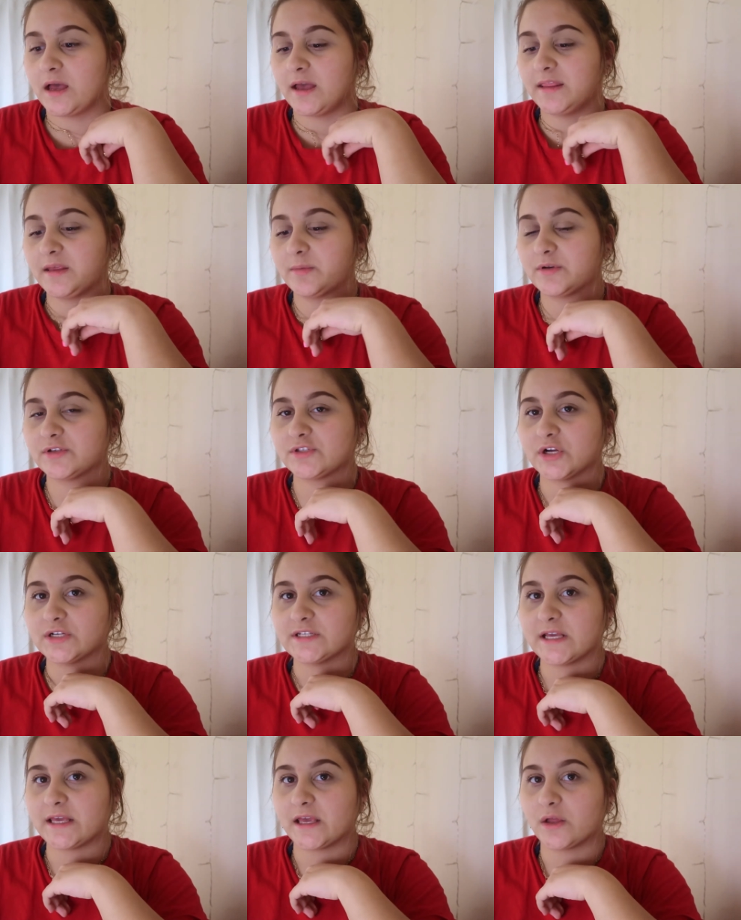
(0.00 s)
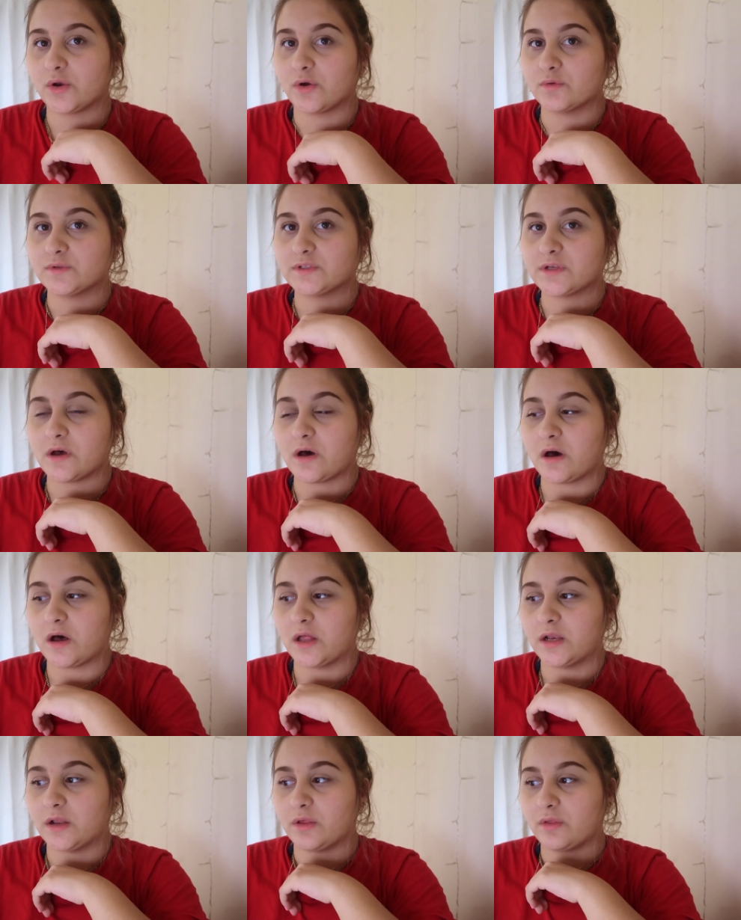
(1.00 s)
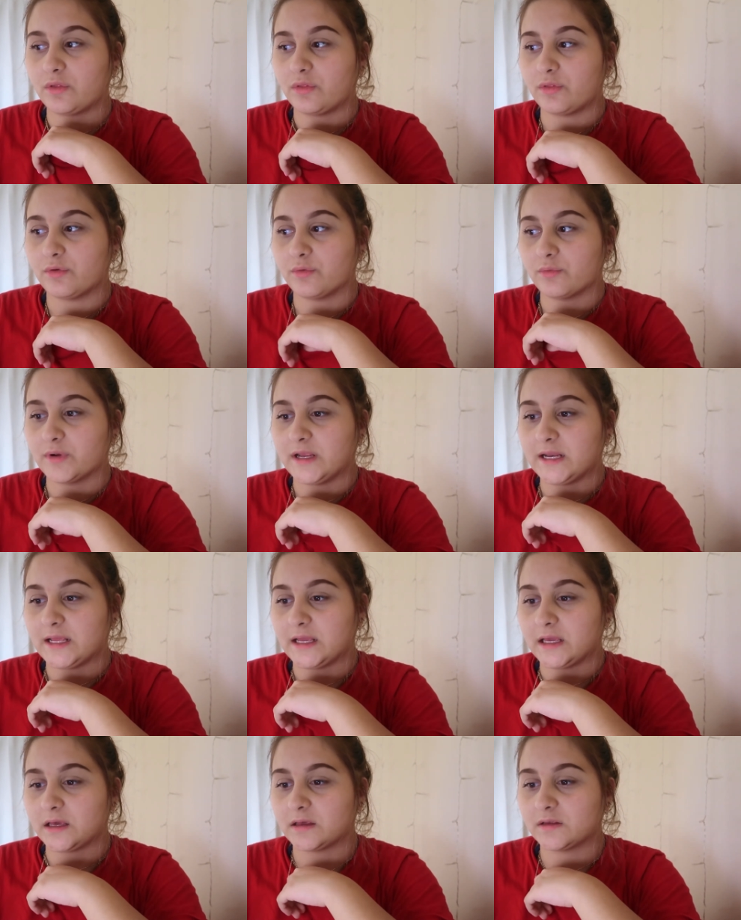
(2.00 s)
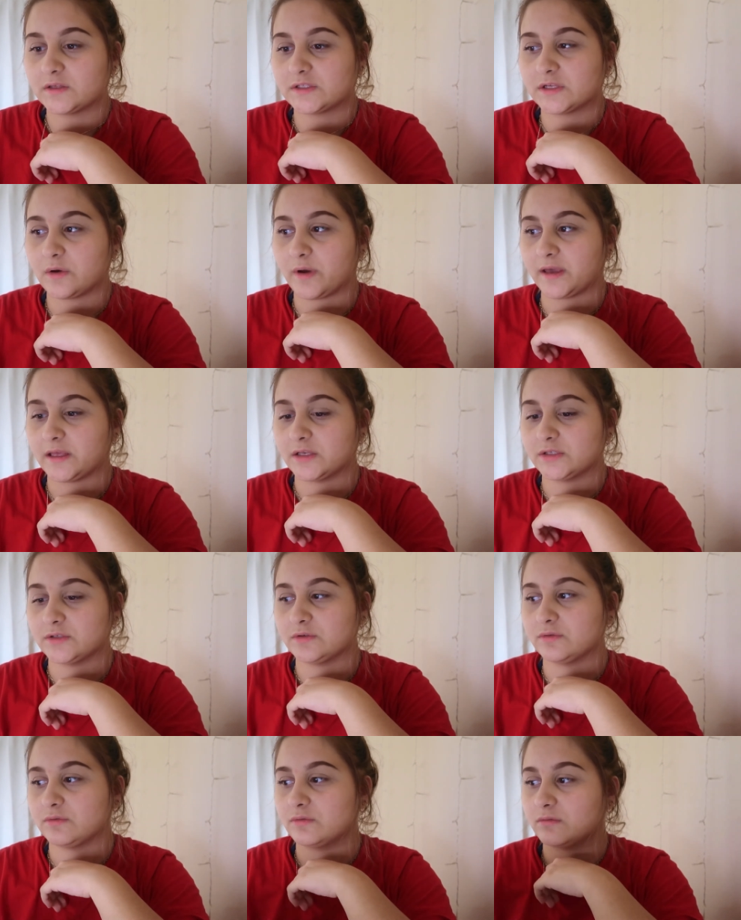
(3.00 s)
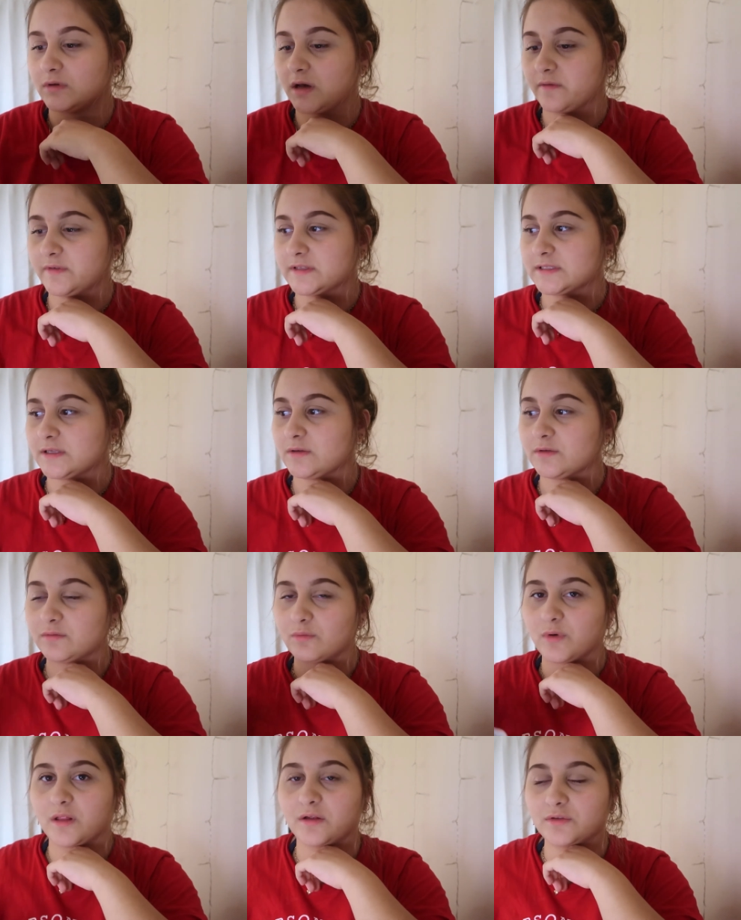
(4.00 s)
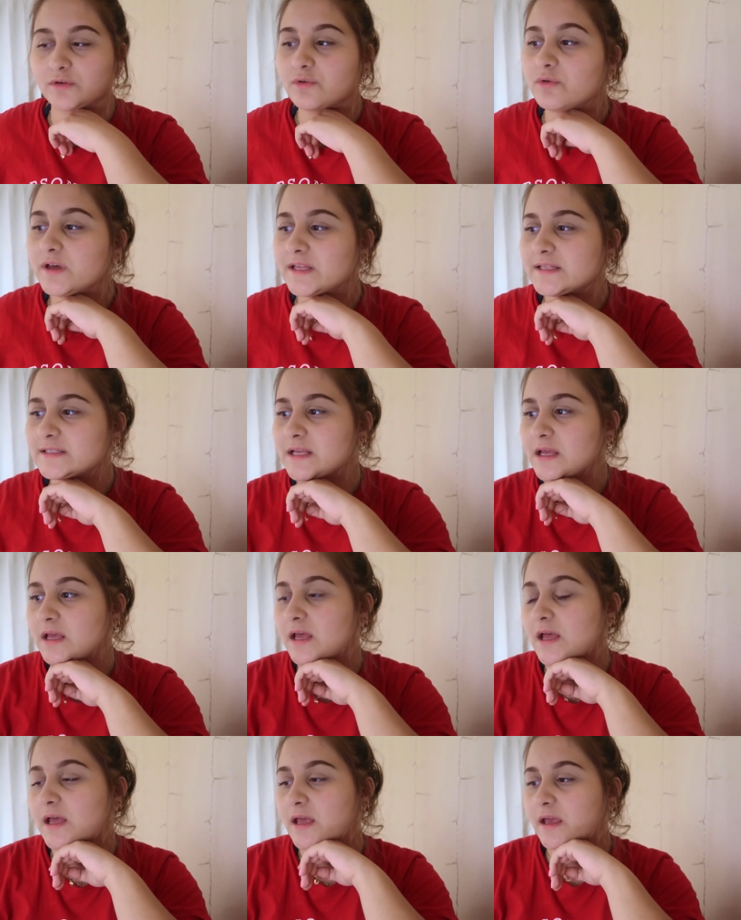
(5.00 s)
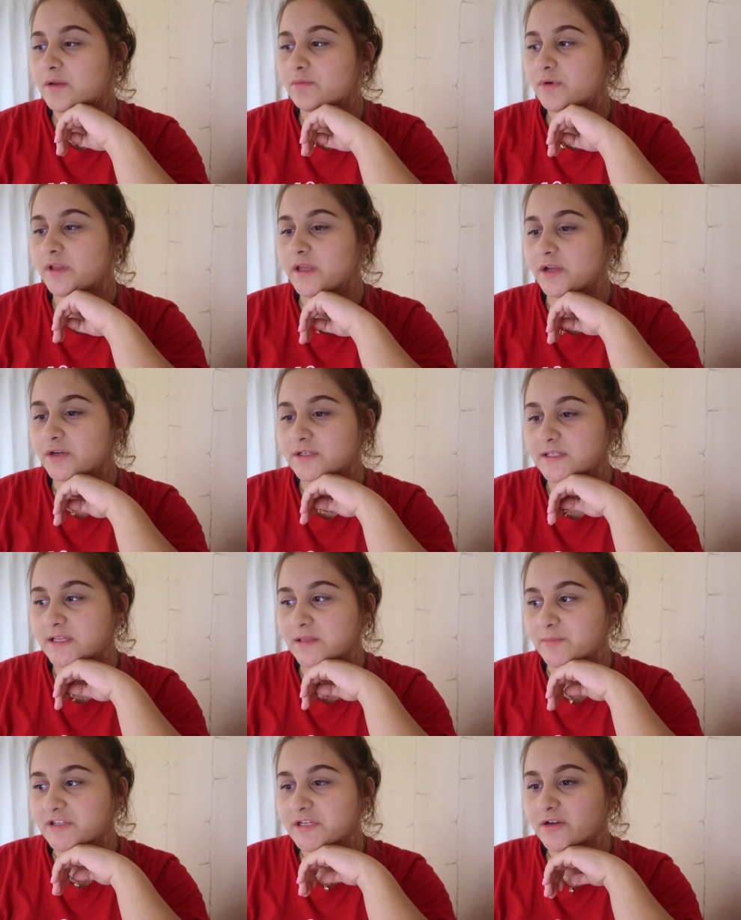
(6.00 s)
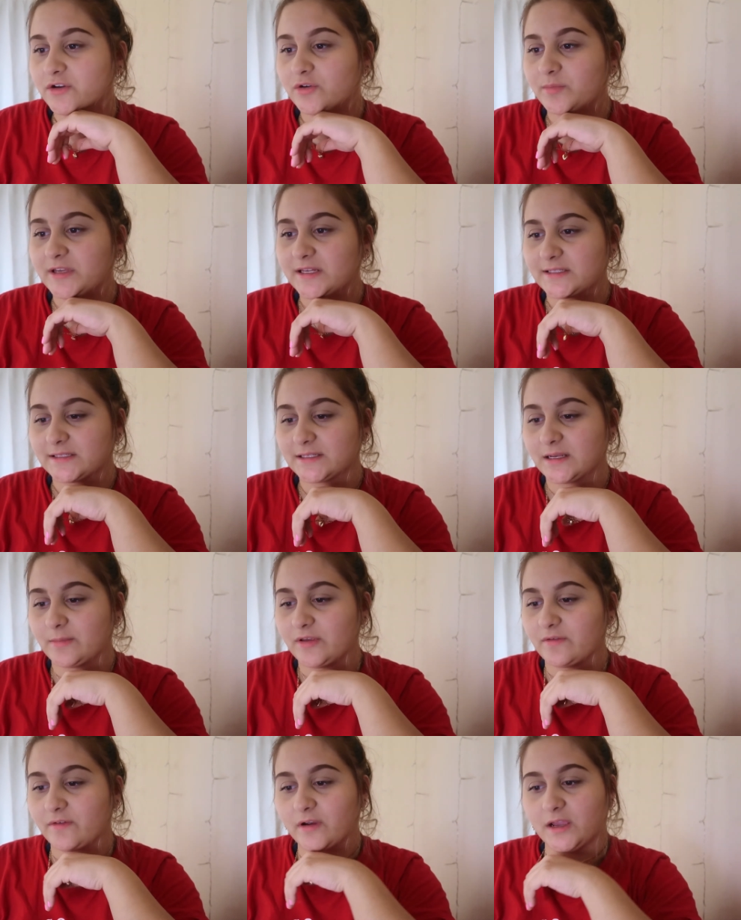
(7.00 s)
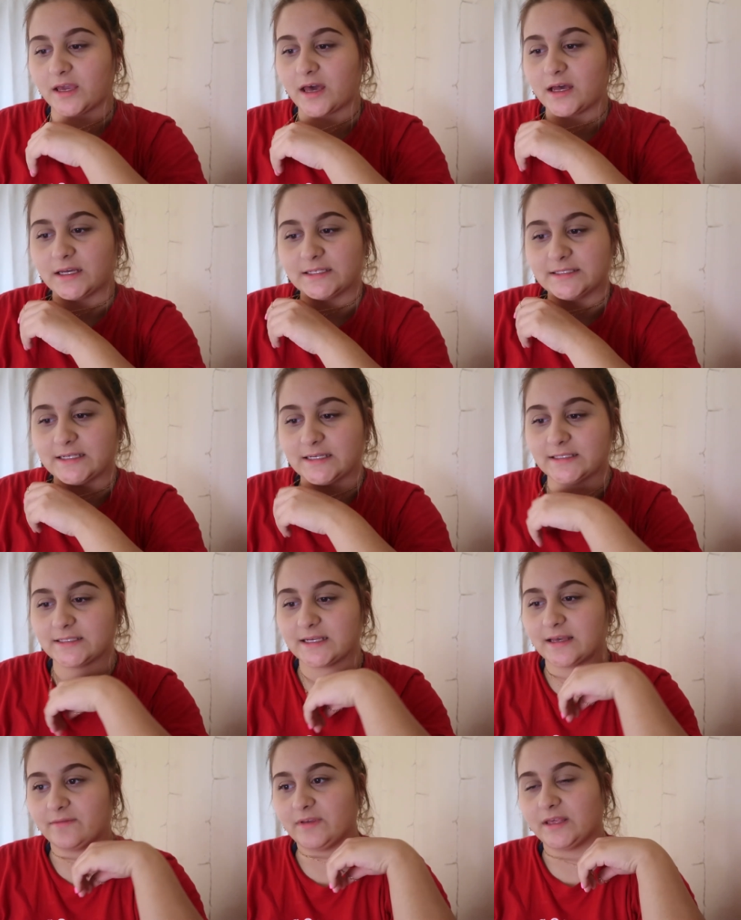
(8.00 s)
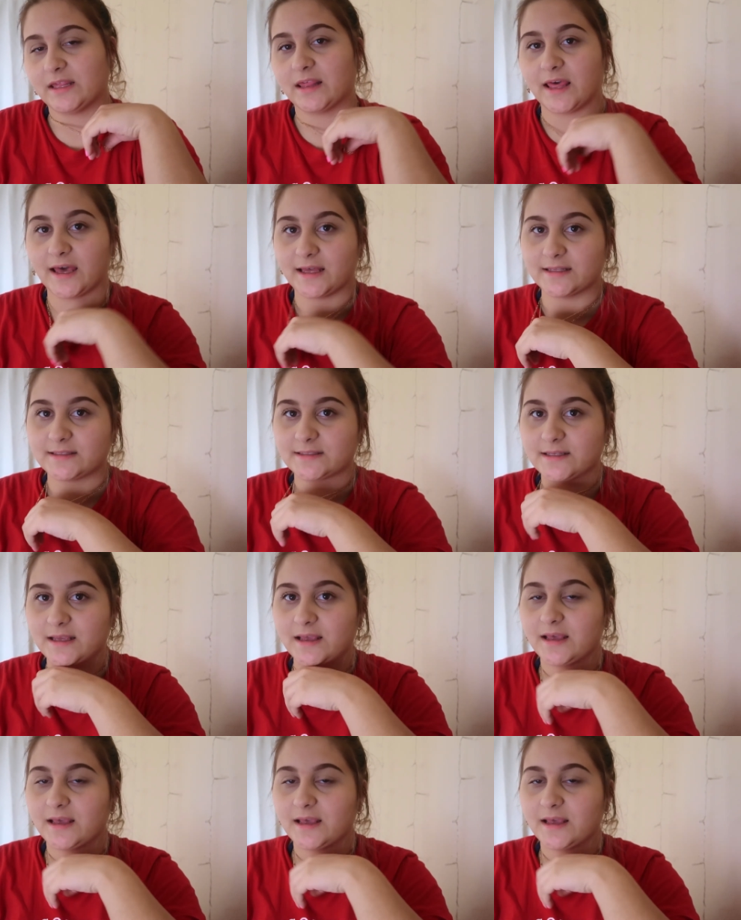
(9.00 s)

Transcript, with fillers: I think I'm going to start taking notes on the reading so I can do, obviously, well on the quiz and really understand the material, because it's going to be a very content-heavy class,